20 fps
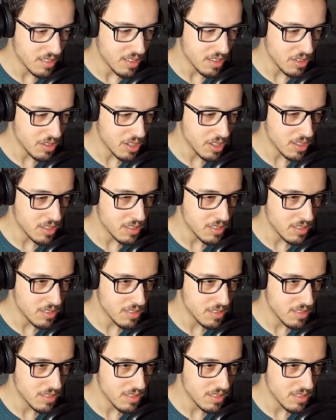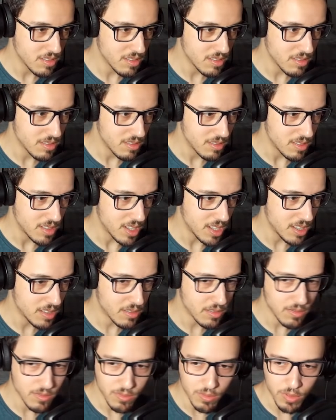Okay. That
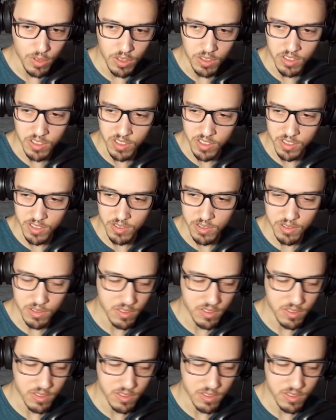was...